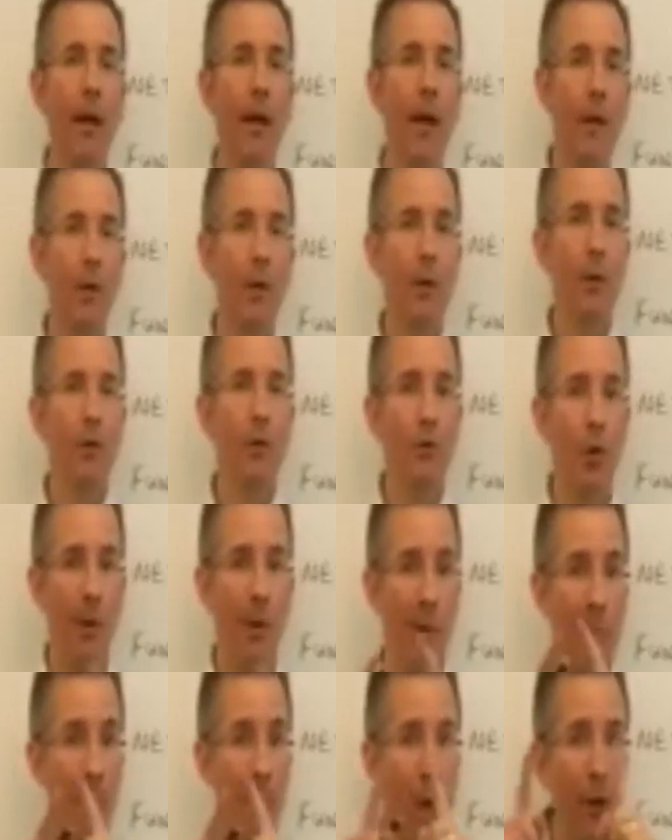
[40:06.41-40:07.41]
and you were to
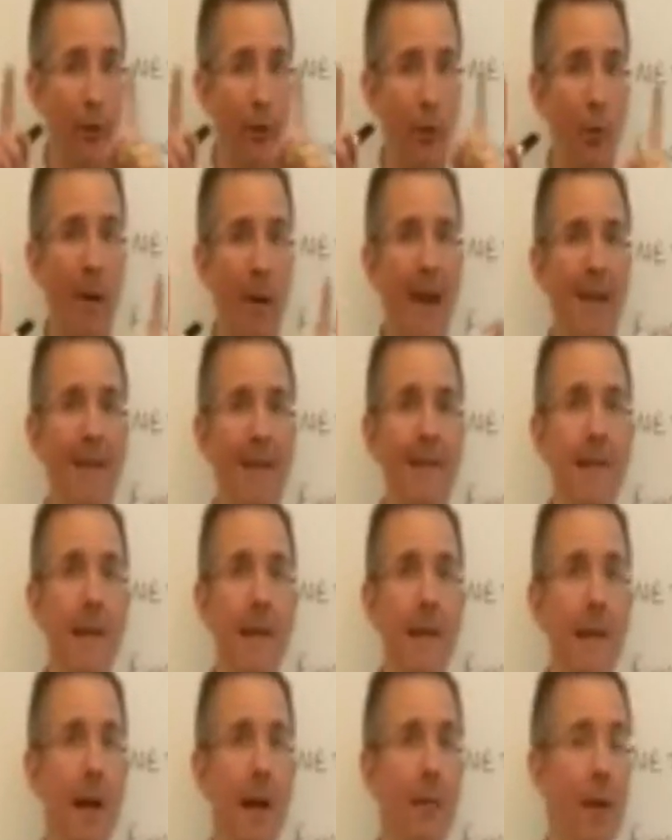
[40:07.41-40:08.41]
draw up a personal balance
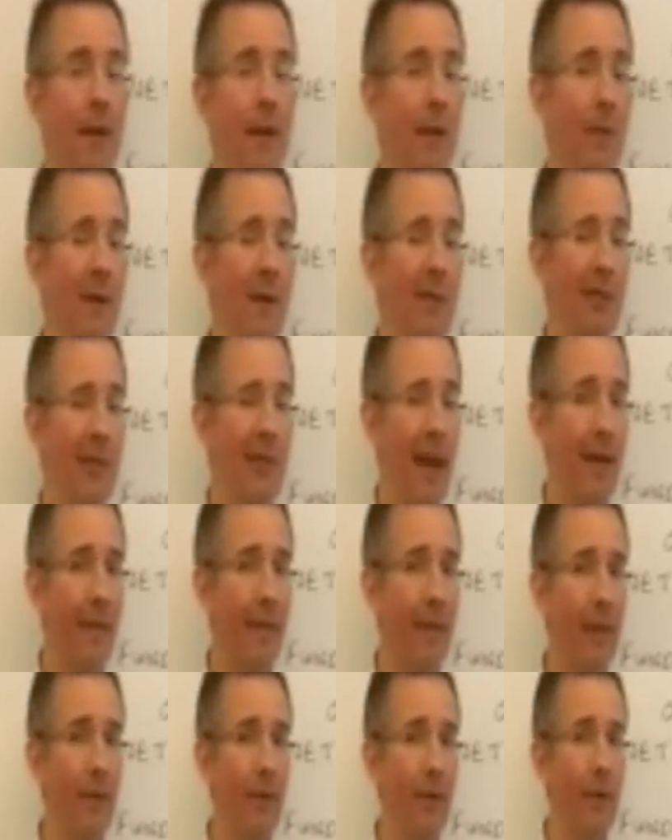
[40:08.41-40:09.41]
sheet, that'd be a little bit of a
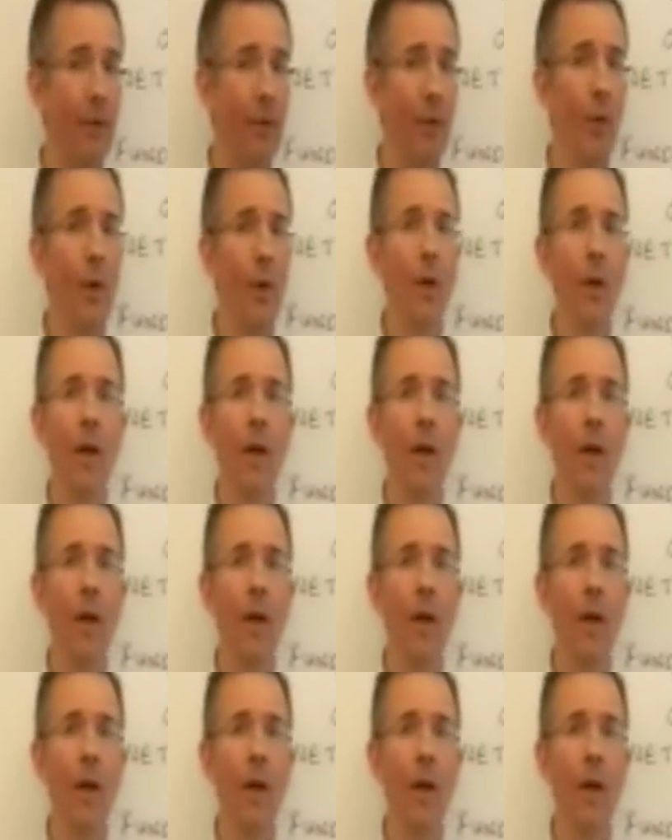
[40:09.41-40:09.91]
sad thing to do,